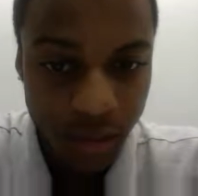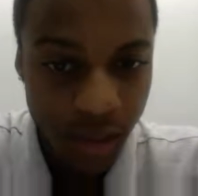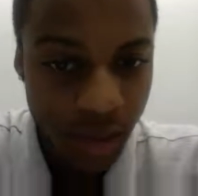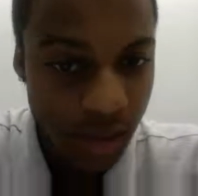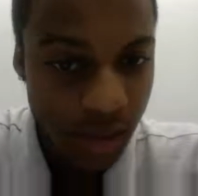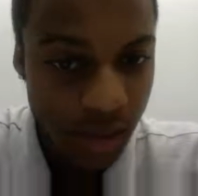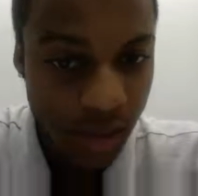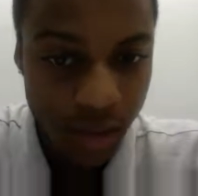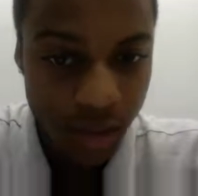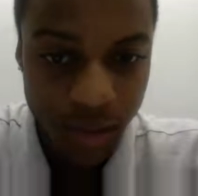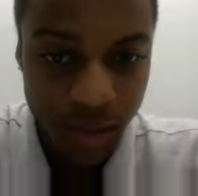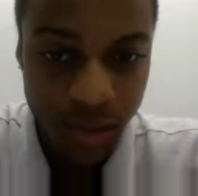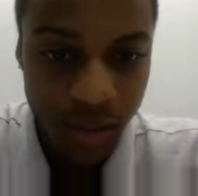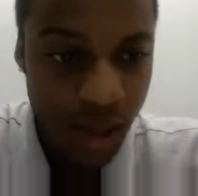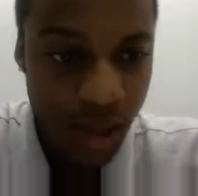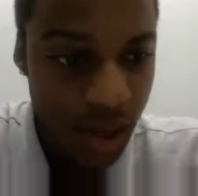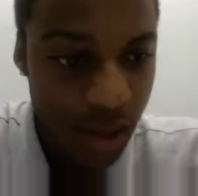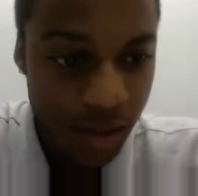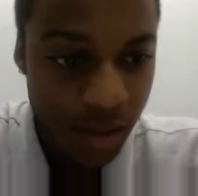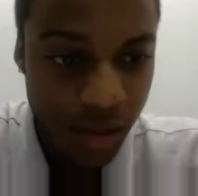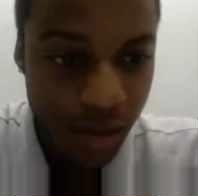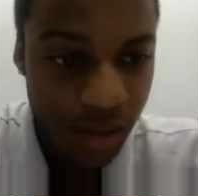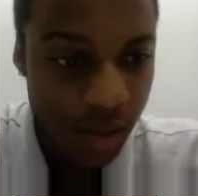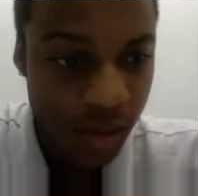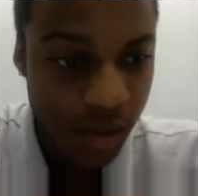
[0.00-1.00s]
It's
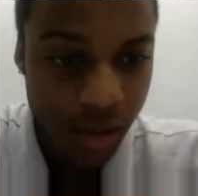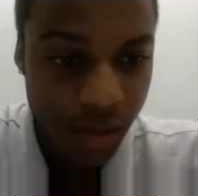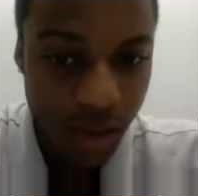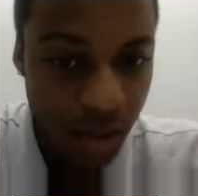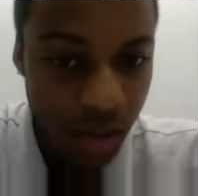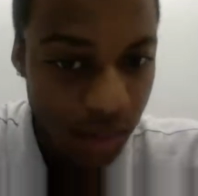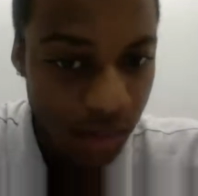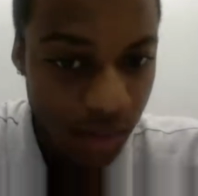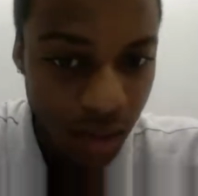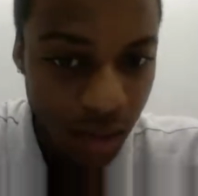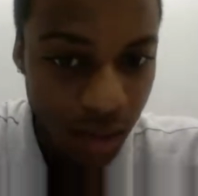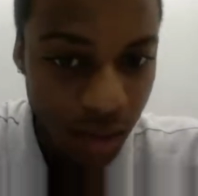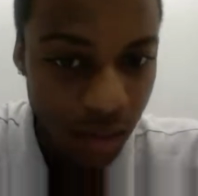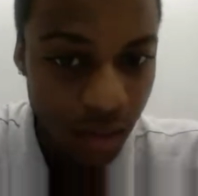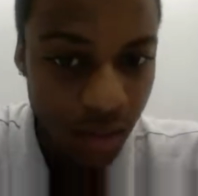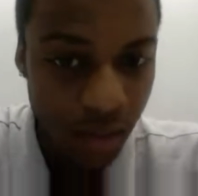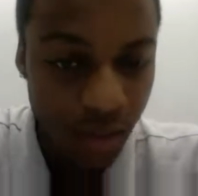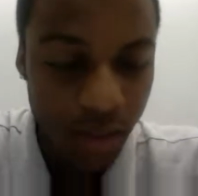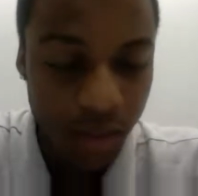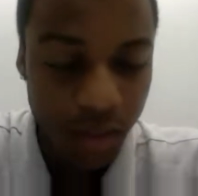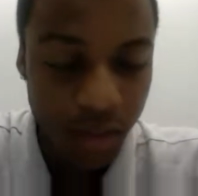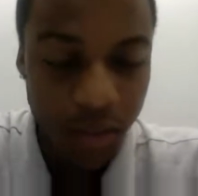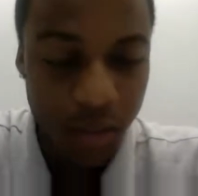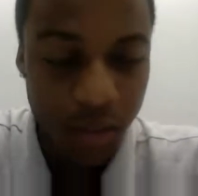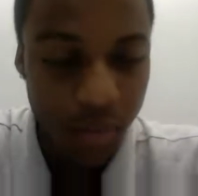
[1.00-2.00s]
not just something
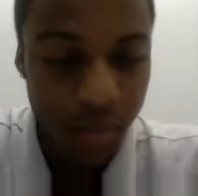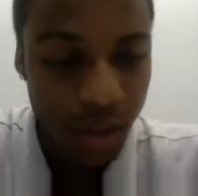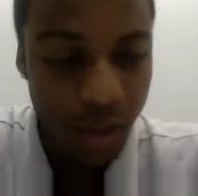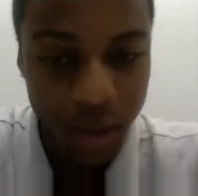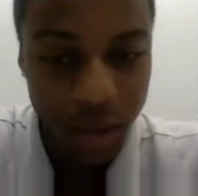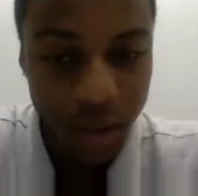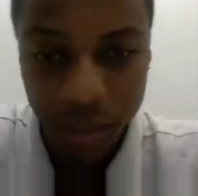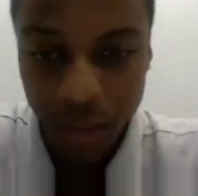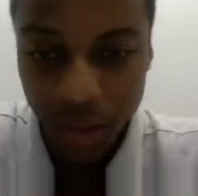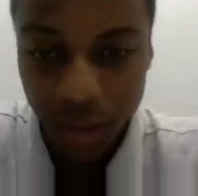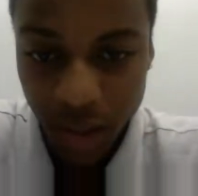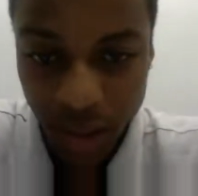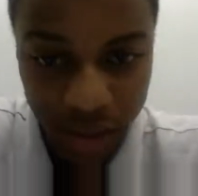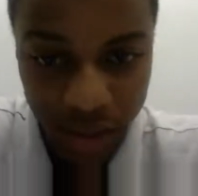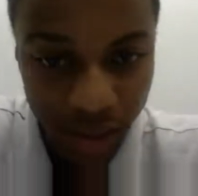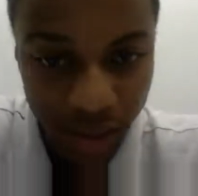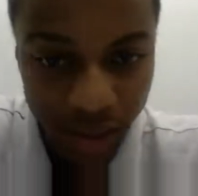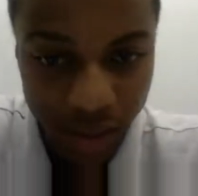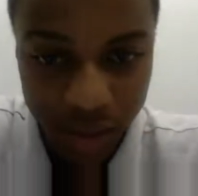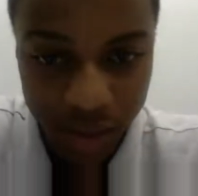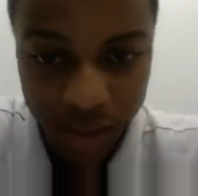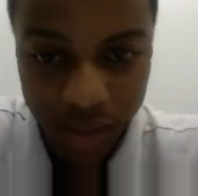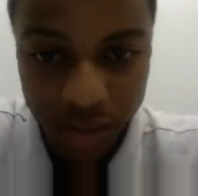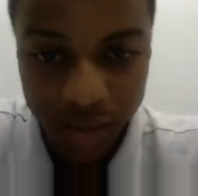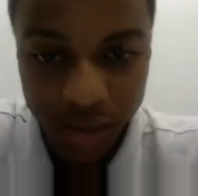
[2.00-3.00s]
put in
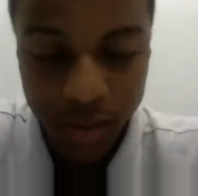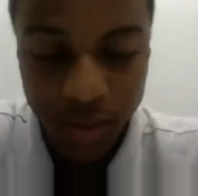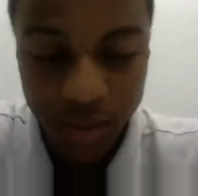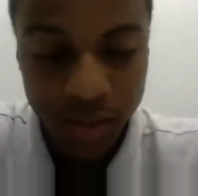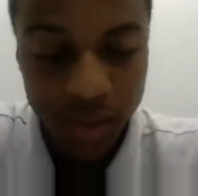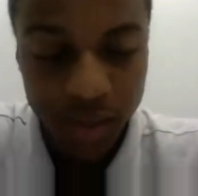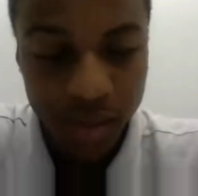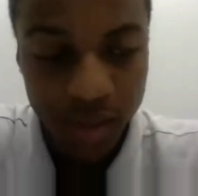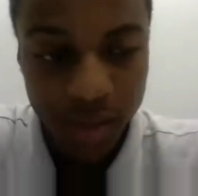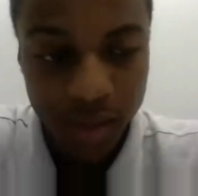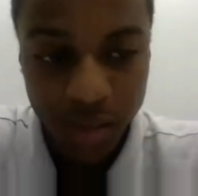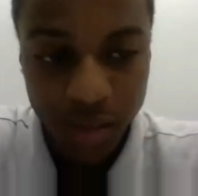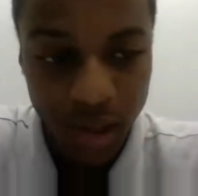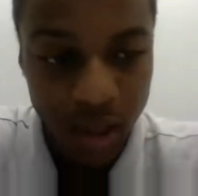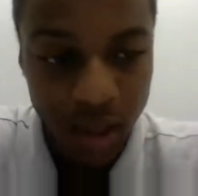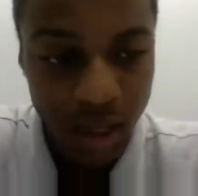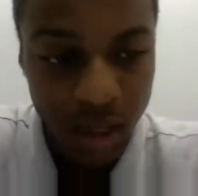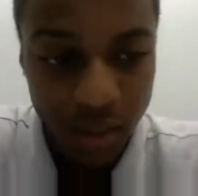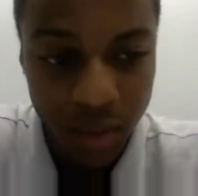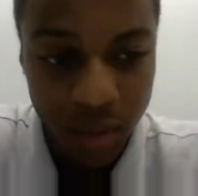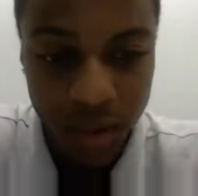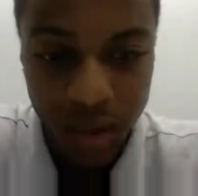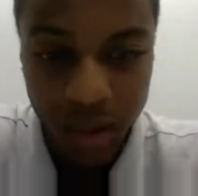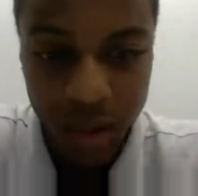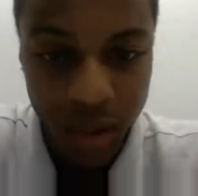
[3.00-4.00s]
place to
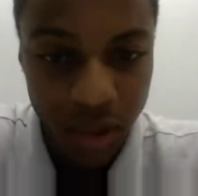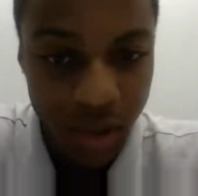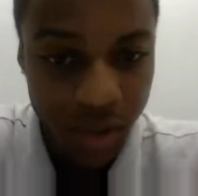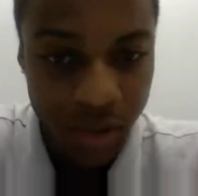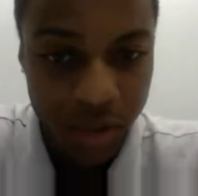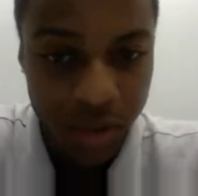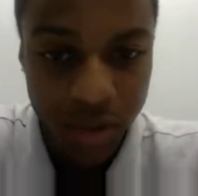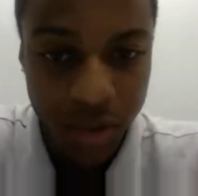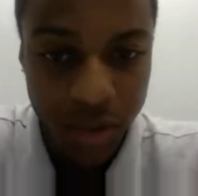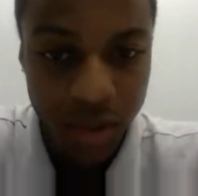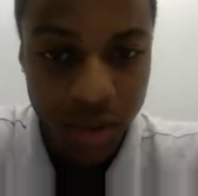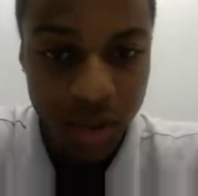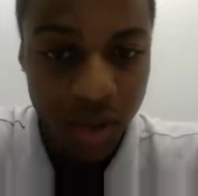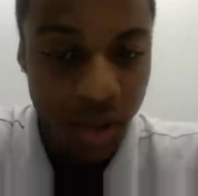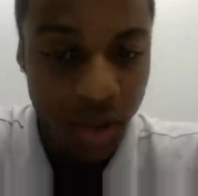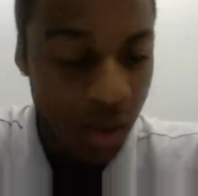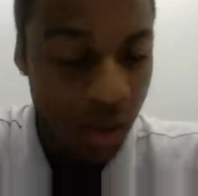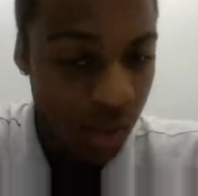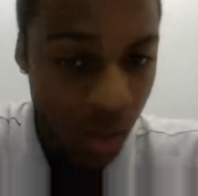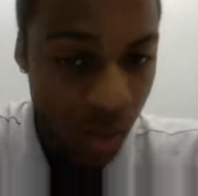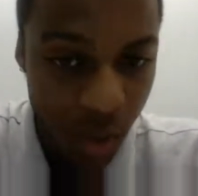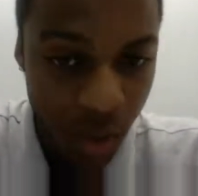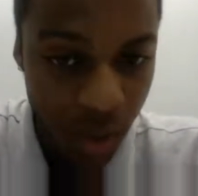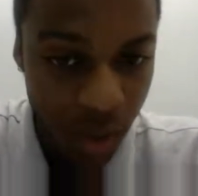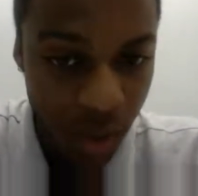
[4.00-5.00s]
keep a country in
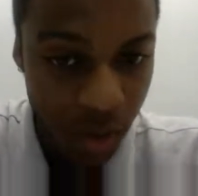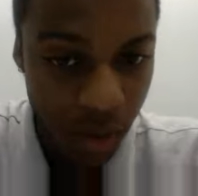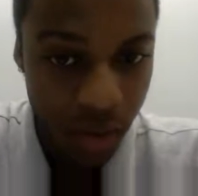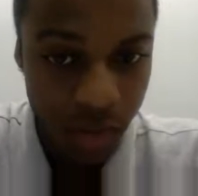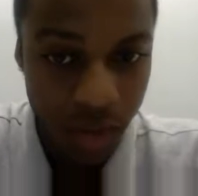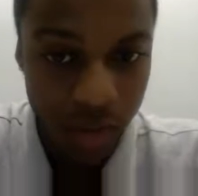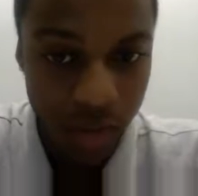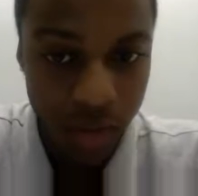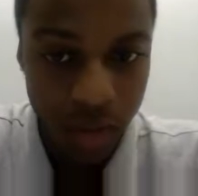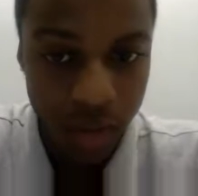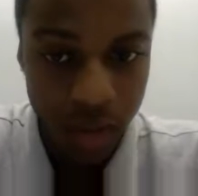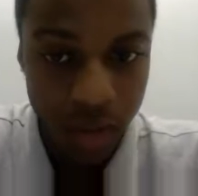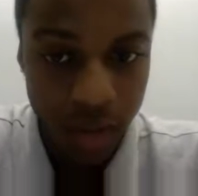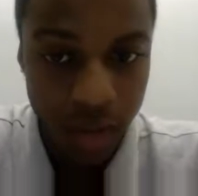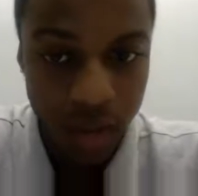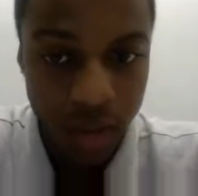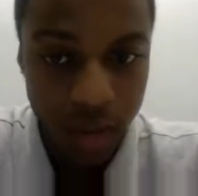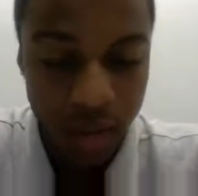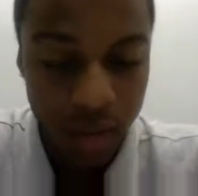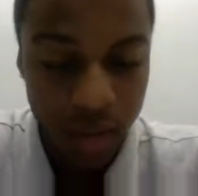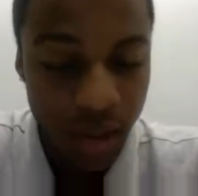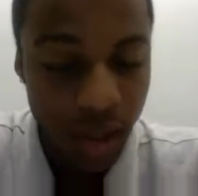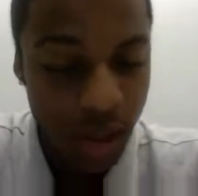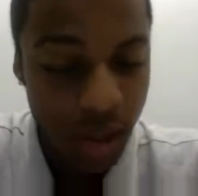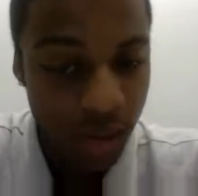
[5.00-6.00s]
order.
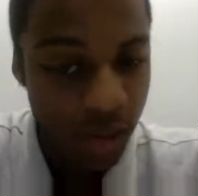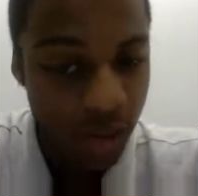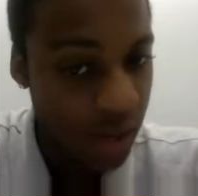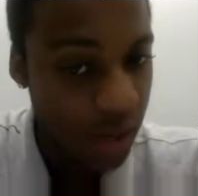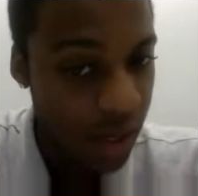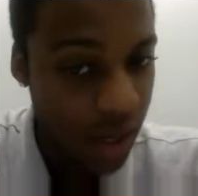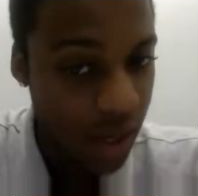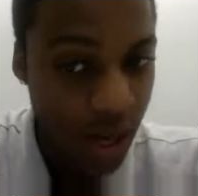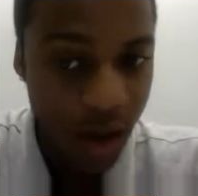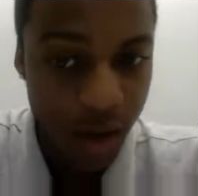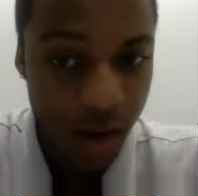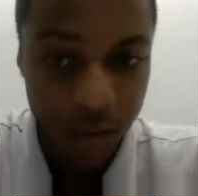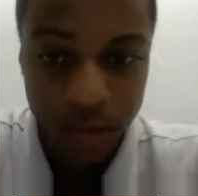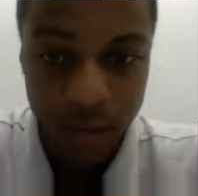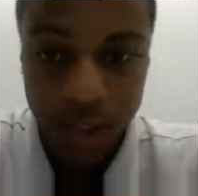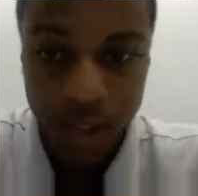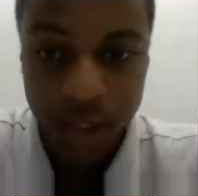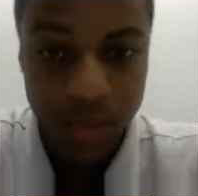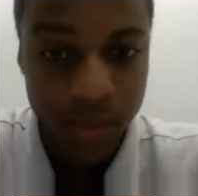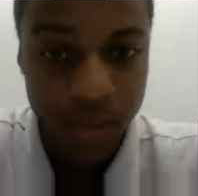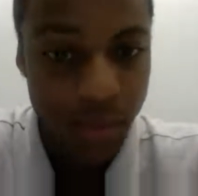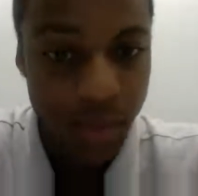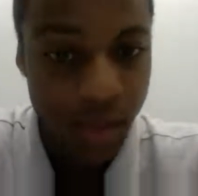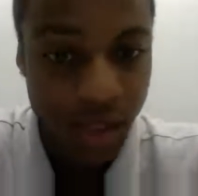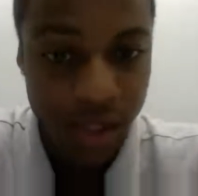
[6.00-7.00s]
Like, they have a
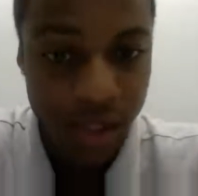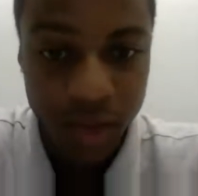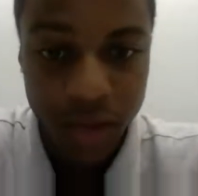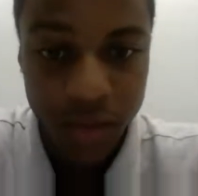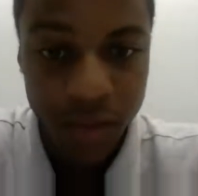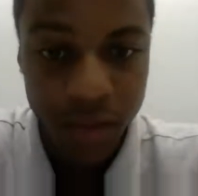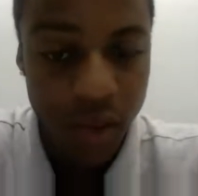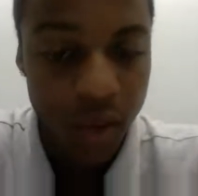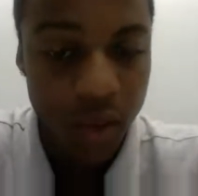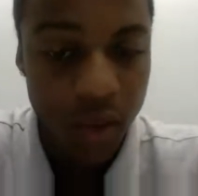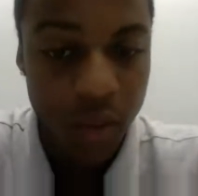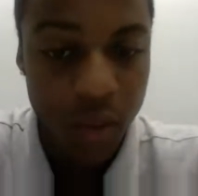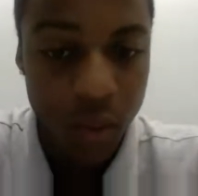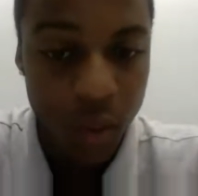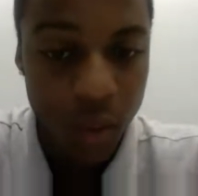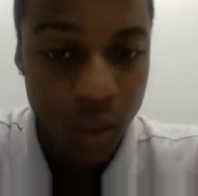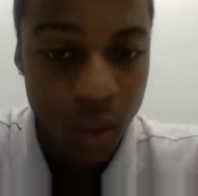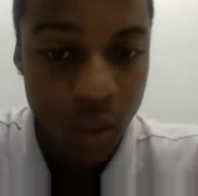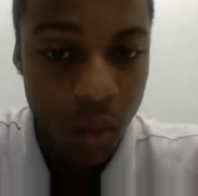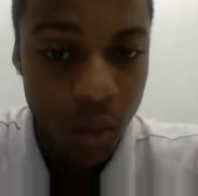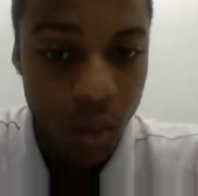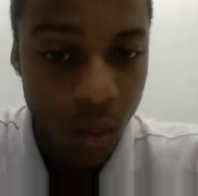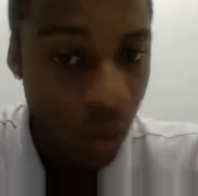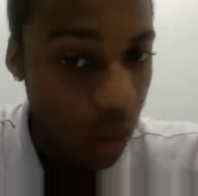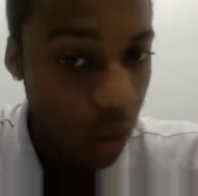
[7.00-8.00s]
specific
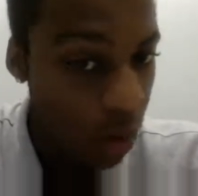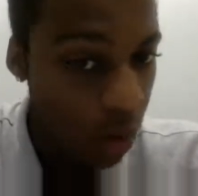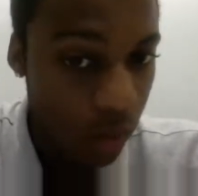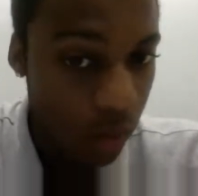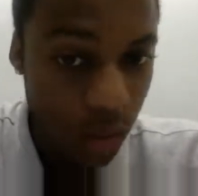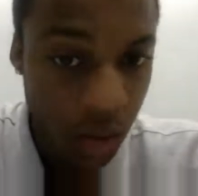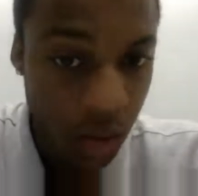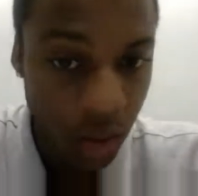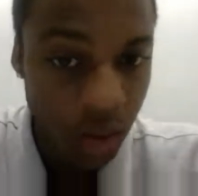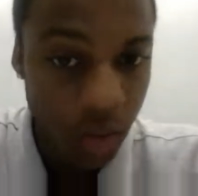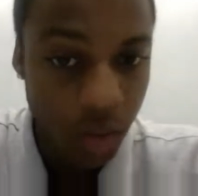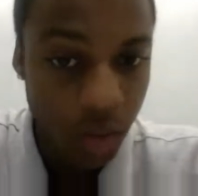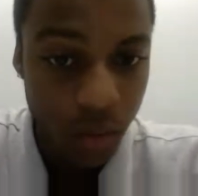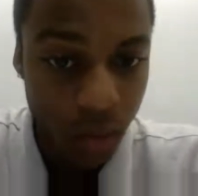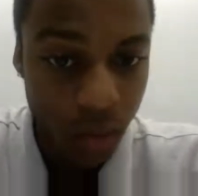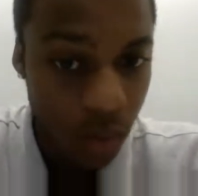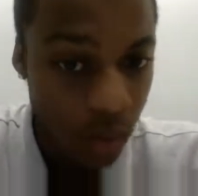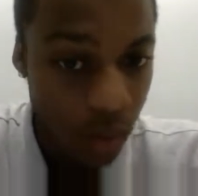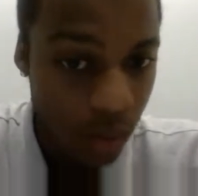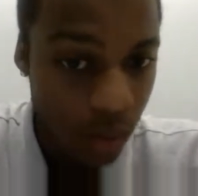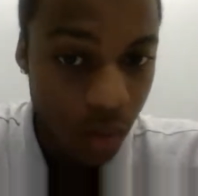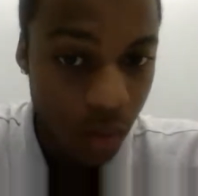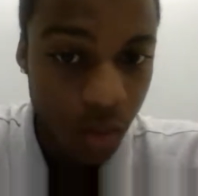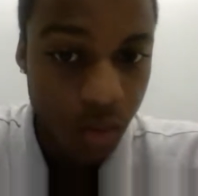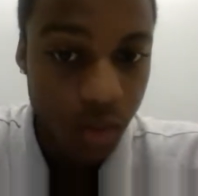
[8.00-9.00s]
worldly
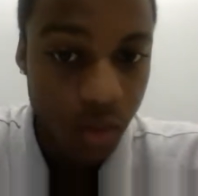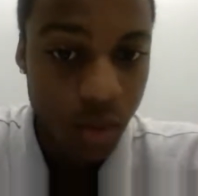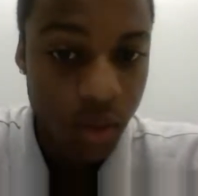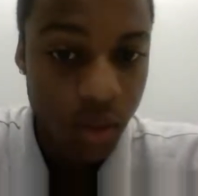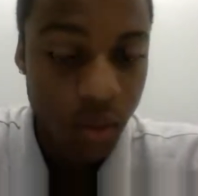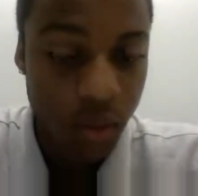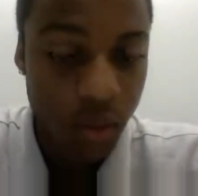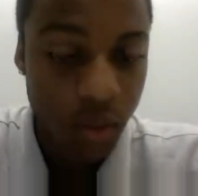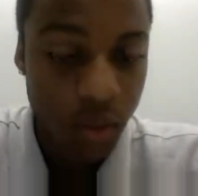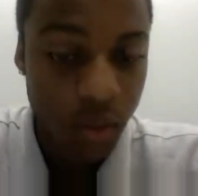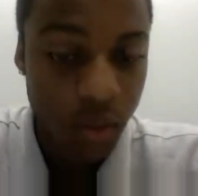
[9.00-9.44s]
roles.